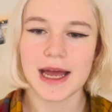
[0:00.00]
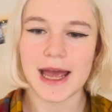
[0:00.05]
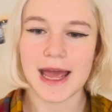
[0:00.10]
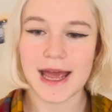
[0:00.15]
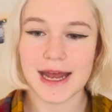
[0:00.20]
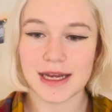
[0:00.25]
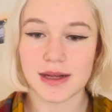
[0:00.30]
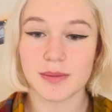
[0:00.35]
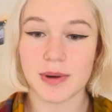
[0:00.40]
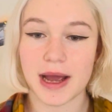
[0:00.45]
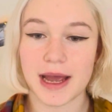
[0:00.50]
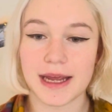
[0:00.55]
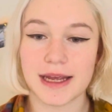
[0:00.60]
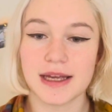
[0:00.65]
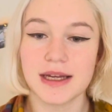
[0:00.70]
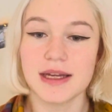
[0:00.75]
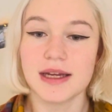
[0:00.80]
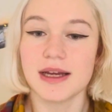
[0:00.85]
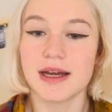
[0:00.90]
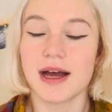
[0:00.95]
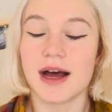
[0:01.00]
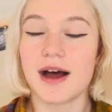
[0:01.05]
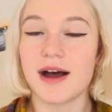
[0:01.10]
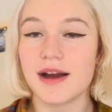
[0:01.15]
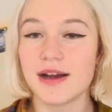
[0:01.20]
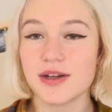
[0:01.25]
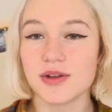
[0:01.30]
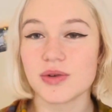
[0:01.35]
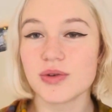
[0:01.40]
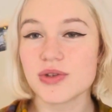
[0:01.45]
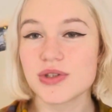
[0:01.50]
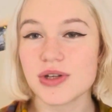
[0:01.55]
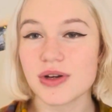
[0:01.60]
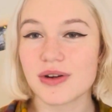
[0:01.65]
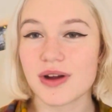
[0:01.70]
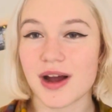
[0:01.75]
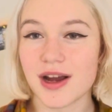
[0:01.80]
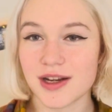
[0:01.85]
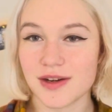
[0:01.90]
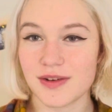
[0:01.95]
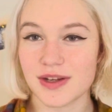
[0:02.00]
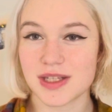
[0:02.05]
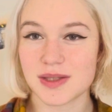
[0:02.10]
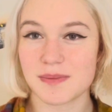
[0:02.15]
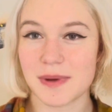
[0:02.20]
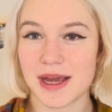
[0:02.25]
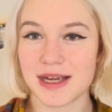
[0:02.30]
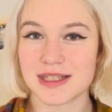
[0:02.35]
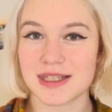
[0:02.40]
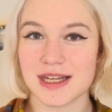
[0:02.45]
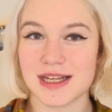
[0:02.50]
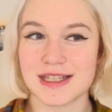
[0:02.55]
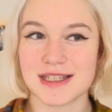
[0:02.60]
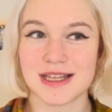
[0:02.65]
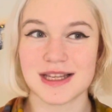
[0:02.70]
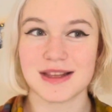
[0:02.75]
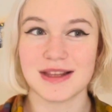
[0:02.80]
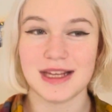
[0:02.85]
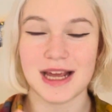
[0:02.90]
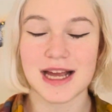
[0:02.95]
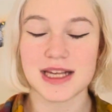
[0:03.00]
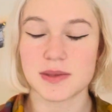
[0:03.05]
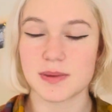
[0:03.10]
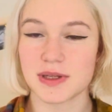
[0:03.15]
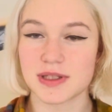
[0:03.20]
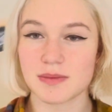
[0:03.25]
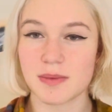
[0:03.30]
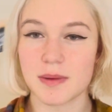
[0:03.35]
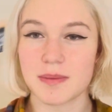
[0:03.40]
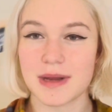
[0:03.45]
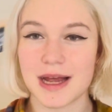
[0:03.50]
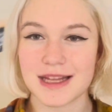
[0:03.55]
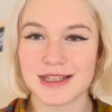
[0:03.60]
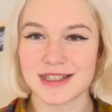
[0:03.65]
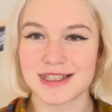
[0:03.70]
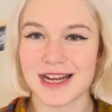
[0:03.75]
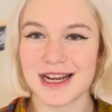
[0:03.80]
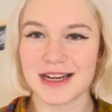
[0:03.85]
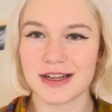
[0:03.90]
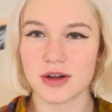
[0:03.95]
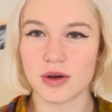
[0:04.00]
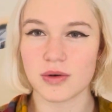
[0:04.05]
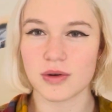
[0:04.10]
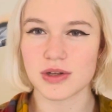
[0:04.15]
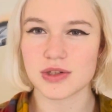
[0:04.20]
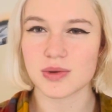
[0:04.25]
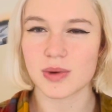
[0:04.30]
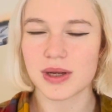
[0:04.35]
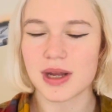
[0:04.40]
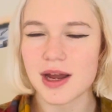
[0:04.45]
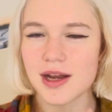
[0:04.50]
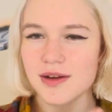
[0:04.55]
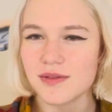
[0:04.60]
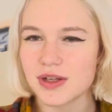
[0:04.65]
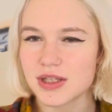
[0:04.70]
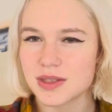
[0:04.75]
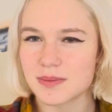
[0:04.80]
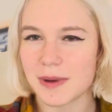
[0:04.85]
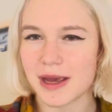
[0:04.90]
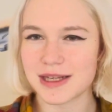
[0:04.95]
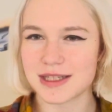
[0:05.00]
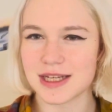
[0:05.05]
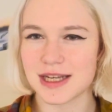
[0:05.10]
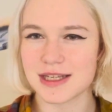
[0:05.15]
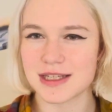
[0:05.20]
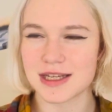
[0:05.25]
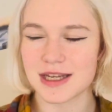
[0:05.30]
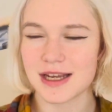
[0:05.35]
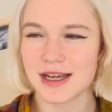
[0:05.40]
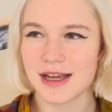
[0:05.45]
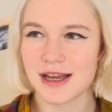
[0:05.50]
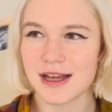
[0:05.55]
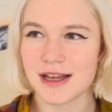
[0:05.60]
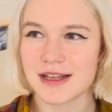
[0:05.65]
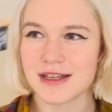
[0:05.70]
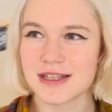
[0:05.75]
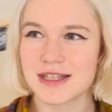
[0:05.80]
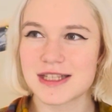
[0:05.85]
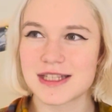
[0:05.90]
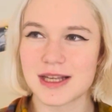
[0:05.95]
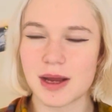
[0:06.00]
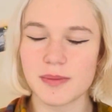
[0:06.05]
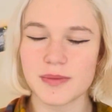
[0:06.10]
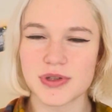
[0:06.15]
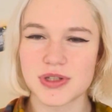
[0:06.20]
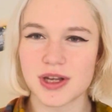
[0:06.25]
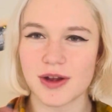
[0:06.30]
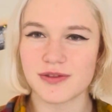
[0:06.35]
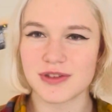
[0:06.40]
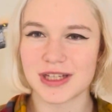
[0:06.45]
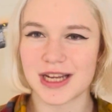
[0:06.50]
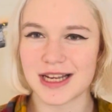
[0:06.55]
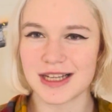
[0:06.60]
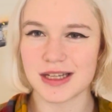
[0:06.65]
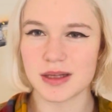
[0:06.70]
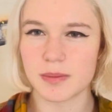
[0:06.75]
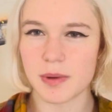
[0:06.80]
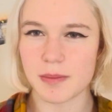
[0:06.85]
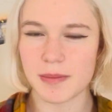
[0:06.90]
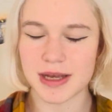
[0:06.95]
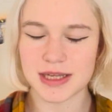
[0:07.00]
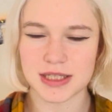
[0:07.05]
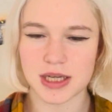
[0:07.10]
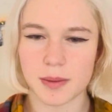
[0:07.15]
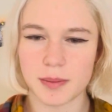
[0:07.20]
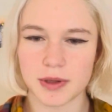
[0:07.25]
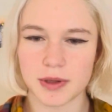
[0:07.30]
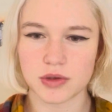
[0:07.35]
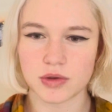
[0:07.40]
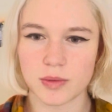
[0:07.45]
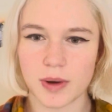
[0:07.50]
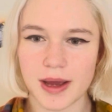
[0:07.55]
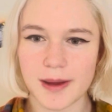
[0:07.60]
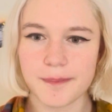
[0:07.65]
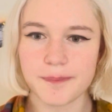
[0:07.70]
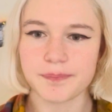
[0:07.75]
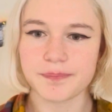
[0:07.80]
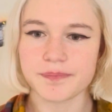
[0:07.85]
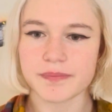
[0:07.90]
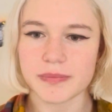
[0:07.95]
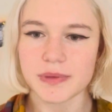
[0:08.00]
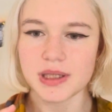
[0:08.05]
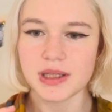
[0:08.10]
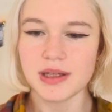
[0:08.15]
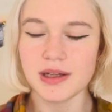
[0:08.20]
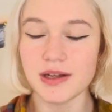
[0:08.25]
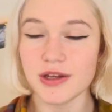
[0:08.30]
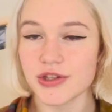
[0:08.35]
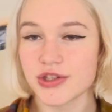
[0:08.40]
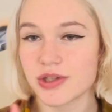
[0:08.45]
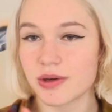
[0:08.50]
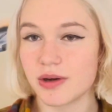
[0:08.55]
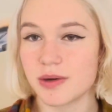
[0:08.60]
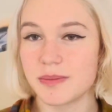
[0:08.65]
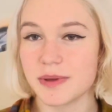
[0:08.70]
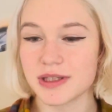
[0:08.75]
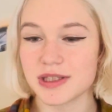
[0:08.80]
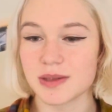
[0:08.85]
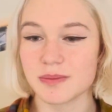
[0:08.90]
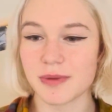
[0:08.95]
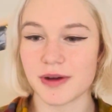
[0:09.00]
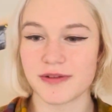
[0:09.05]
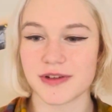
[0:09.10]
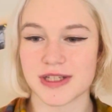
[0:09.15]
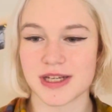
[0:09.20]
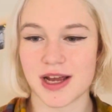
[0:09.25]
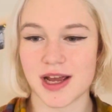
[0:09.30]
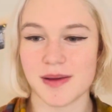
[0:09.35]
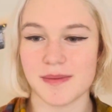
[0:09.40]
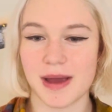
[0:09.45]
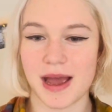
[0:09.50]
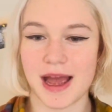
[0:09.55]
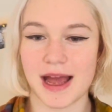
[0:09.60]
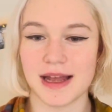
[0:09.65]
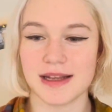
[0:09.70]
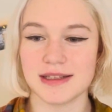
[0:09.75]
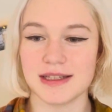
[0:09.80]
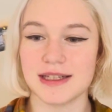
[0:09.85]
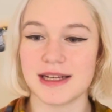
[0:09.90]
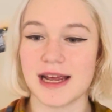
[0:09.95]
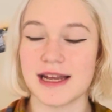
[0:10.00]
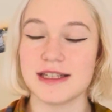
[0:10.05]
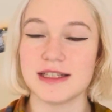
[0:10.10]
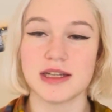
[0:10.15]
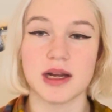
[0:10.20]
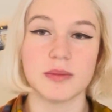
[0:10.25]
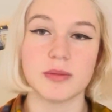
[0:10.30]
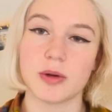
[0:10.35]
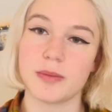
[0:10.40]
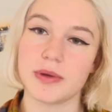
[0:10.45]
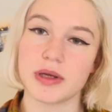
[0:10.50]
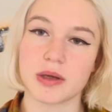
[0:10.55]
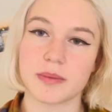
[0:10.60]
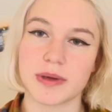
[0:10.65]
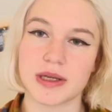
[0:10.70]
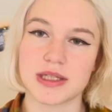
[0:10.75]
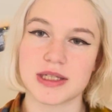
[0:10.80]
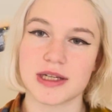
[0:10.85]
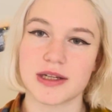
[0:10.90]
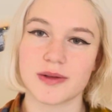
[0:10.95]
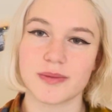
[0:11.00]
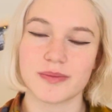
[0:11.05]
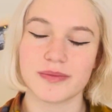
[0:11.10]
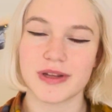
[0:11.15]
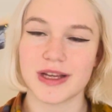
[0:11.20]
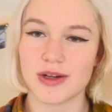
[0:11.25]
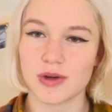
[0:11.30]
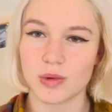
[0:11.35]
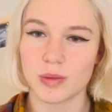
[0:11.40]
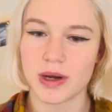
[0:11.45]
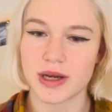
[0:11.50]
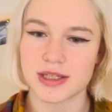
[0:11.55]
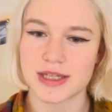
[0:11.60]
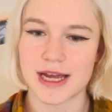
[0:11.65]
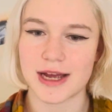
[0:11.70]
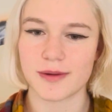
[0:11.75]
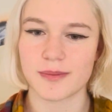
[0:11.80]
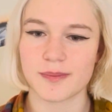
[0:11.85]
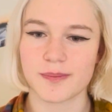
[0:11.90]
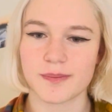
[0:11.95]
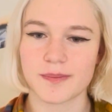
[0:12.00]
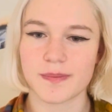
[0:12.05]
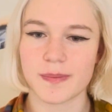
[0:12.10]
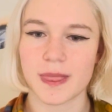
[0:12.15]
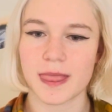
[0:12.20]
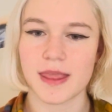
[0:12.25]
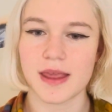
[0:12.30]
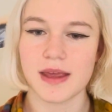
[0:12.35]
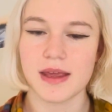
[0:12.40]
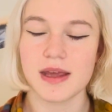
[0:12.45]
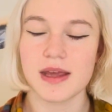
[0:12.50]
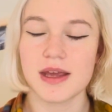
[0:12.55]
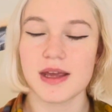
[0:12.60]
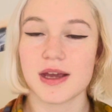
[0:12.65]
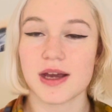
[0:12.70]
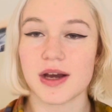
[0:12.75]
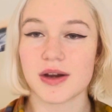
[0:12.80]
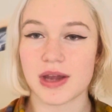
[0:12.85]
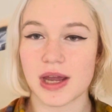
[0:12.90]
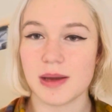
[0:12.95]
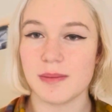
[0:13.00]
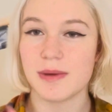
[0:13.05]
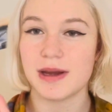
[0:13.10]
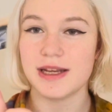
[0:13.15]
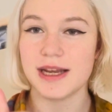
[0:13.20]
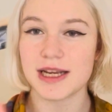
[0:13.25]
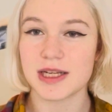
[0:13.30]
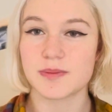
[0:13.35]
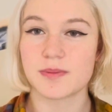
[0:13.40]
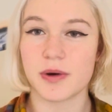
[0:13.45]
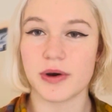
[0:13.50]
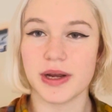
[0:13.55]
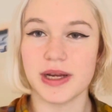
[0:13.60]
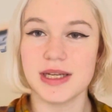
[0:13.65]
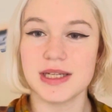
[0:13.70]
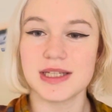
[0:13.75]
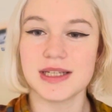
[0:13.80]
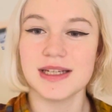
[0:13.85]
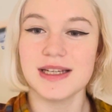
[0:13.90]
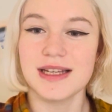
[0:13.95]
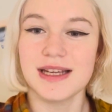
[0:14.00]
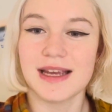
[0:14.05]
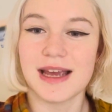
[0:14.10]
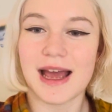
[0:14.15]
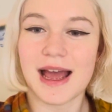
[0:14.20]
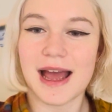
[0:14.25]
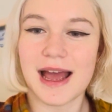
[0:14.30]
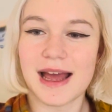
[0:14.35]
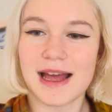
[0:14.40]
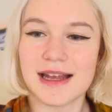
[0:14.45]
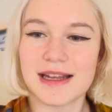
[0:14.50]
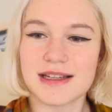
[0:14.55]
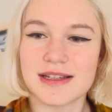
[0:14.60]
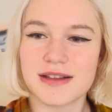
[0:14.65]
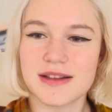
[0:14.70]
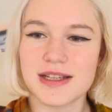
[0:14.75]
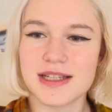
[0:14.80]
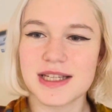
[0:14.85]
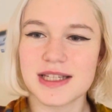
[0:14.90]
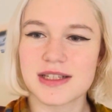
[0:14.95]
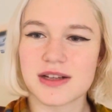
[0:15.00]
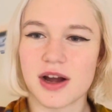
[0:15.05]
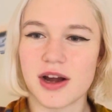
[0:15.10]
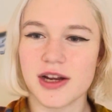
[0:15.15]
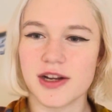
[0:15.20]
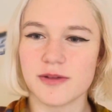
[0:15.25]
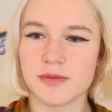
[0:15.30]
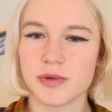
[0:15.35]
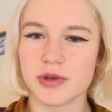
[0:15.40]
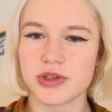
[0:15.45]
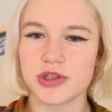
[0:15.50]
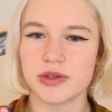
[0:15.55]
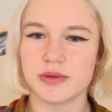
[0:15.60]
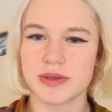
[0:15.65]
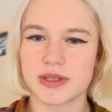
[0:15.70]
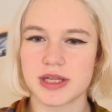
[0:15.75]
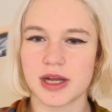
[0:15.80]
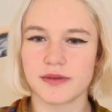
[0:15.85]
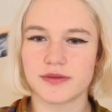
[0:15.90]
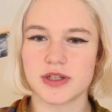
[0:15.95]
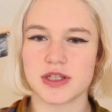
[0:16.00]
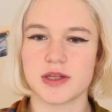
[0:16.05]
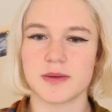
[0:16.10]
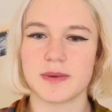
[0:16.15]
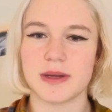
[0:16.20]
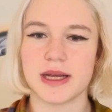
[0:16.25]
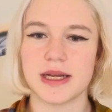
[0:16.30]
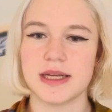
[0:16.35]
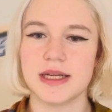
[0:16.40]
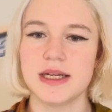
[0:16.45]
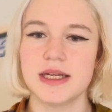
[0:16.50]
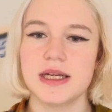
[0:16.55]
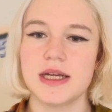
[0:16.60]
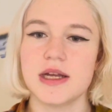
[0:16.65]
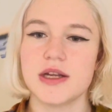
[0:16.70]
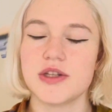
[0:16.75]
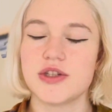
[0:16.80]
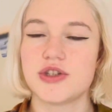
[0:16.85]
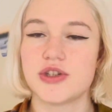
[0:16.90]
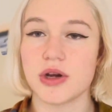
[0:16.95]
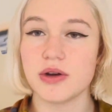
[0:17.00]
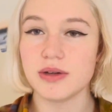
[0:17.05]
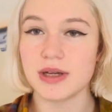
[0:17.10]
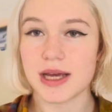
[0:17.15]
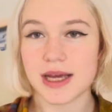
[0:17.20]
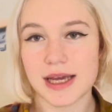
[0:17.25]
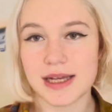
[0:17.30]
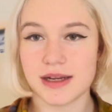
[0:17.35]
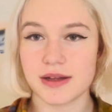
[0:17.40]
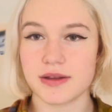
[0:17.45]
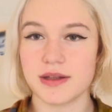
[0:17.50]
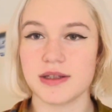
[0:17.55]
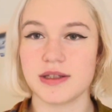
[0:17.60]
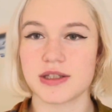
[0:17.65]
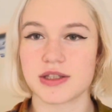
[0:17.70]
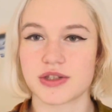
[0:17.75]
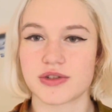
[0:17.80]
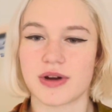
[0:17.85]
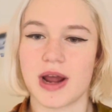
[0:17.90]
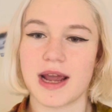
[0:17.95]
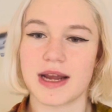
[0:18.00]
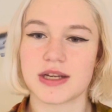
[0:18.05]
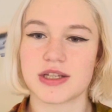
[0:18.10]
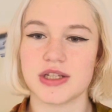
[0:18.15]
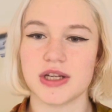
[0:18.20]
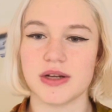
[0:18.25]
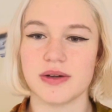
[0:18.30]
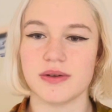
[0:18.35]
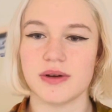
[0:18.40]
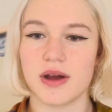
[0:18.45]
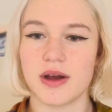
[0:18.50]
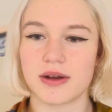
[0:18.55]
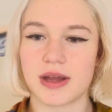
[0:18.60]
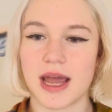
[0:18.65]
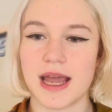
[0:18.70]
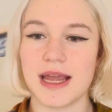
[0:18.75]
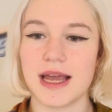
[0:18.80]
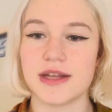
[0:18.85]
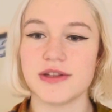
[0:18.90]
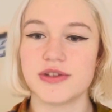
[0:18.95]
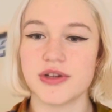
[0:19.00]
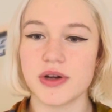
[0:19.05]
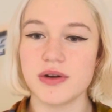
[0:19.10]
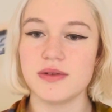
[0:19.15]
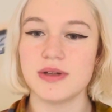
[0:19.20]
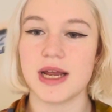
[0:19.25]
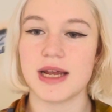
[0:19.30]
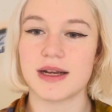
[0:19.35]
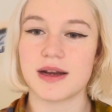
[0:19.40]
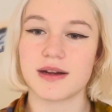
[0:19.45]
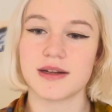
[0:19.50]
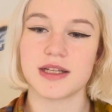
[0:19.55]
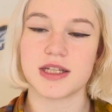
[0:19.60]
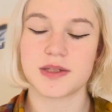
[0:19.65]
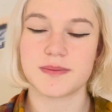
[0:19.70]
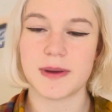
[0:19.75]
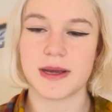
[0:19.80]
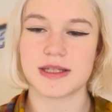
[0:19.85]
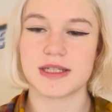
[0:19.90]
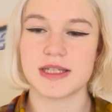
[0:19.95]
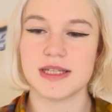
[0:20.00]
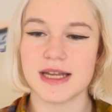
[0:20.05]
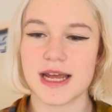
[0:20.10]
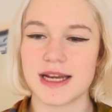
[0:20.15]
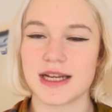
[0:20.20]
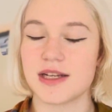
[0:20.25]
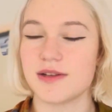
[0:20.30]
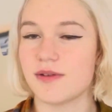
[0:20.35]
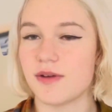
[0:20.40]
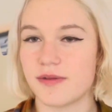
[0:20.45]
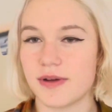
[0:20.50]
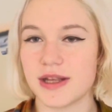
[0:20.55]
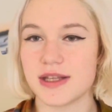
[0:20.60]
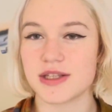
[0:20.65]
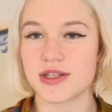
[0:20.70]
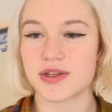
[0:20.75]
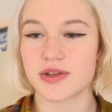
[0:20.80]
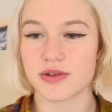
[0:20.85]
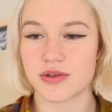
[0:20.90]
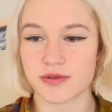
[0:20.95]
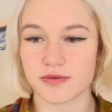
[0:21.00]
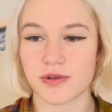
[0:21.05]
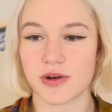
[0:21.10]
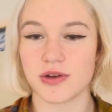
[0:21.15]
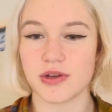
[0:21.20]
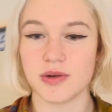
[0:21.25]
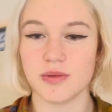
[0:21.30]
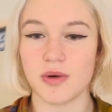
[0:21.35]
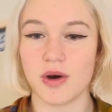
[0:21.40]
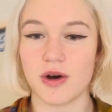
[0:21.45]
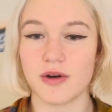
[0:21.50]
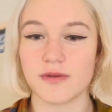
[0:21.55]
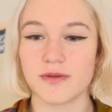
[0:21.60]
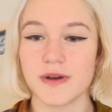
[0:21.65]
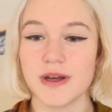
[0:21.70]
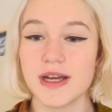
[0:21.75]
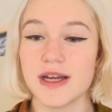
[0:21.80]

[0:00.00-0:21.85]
Anyway, I also kind of expected the aspects of my plan to take longer. So I kind of expected some stuff to get a little bit messed up the way. So I built in buffer time and it ended up not being a big deal. It all worked out. Okay, my next point, and this is kind of more to do with self-discipline. Don't let anything distract you, okay? And don't let unexpected negative events throw you off.